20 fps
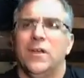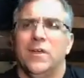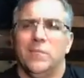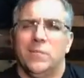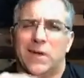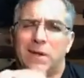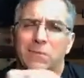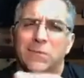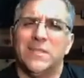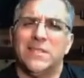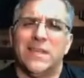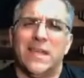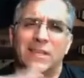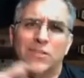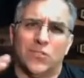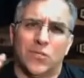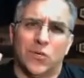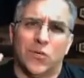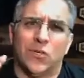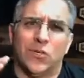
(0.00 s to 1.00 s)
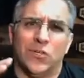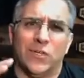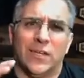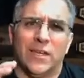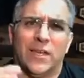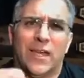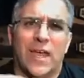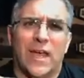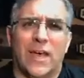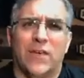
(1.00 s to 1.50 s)
but I would say it's early
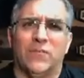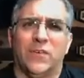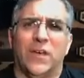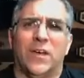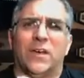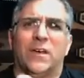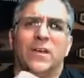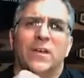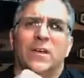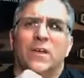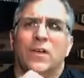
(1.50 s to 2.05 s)
to have a